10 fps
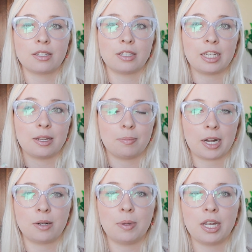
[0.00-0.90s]
this link in
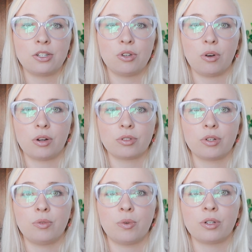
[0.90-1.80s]
bio page, you
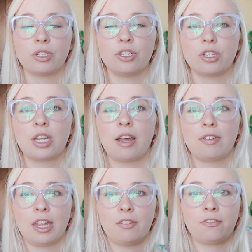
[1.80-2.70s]
also want to just
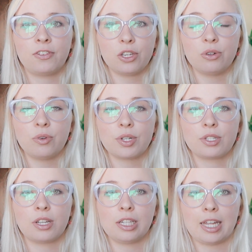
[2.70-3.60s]
have a few
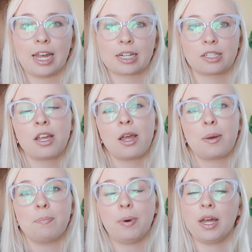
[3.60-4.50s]
select
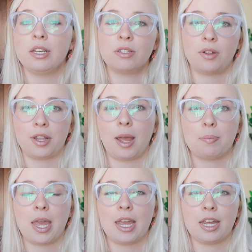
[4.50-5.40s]
buttons on
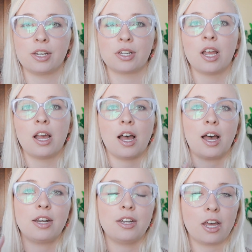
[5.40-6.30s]
that page.
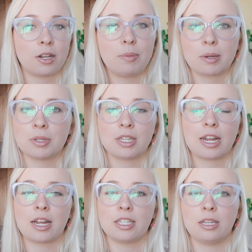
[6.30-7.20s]
Another big
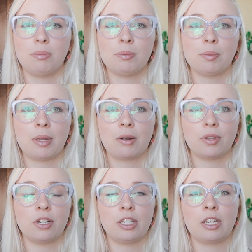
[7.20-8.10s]
mistake I see people make
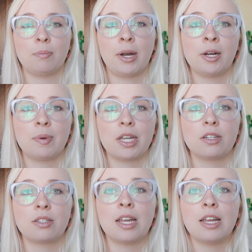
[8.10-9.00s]
with their link in bio
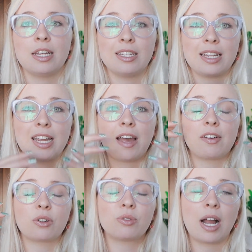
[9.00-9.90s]
pages is that they
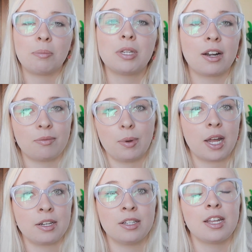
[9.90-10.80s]
have a crap ton of
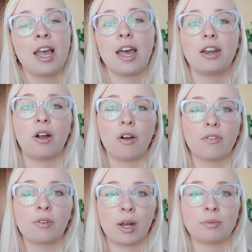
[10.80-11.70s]
buttons and it
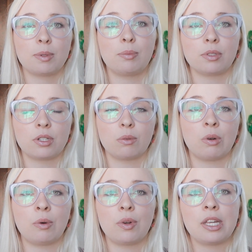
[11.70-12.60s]
overwhelms people to the
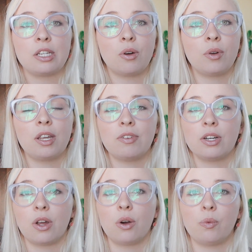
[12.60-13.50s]
point where they don't
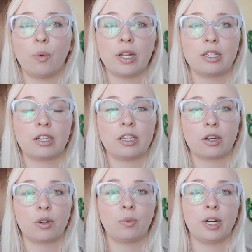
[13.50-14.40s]
even know what to
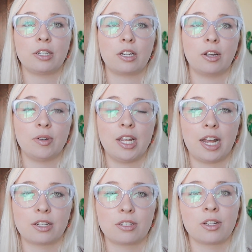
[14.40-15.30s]
click or where to go
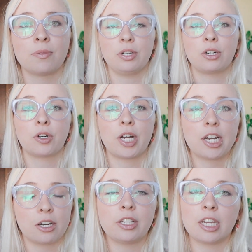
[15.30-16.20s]
next. When you're
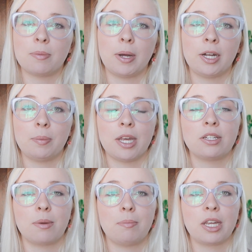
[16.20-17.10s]
creating your link in bio
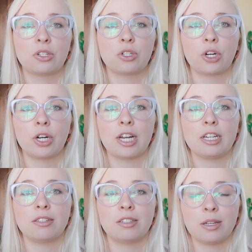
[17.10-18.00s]
page, make sure it
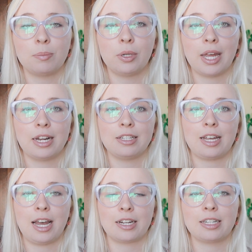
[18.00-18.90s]
is simple and
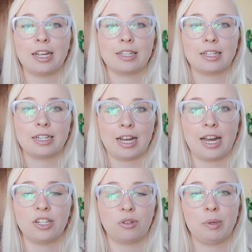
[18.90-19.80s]
it's acting as a
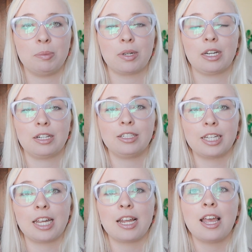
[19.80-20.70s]
guide so people can
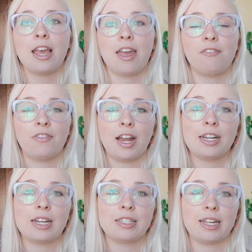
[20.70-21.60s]
click it and
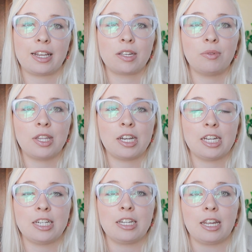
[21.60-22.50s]
find exactly what they
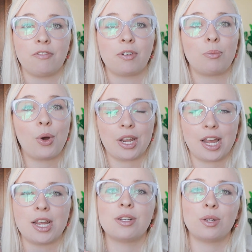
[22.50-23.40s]
need to get from point
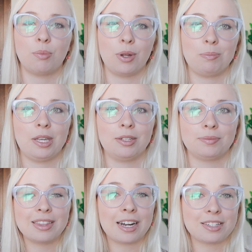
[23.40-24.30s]
A to point B.
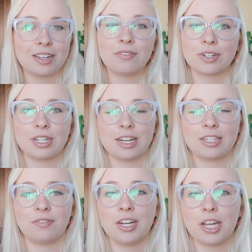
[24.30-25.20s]
That is it for
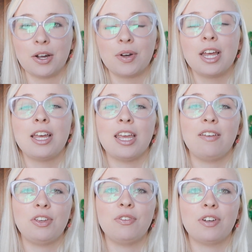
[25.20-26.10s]
today's video.
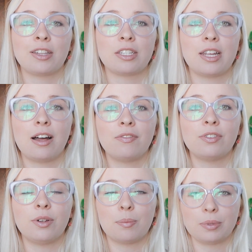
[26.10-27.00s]
If you found this
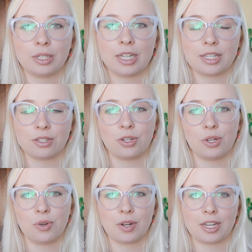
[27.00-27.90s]
helpful, please
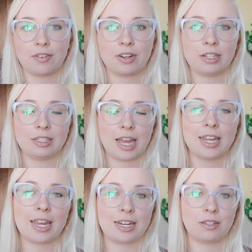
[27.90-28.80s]
do give it a
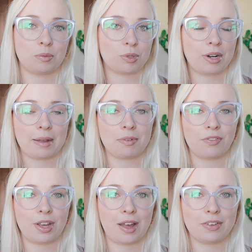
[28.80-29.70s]
like and subscribe
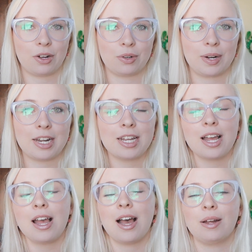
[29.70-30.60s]
if you haven't
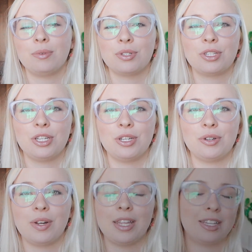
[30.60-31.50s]
already. I will see
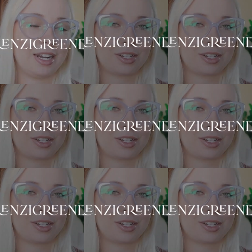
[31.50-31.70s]
you in the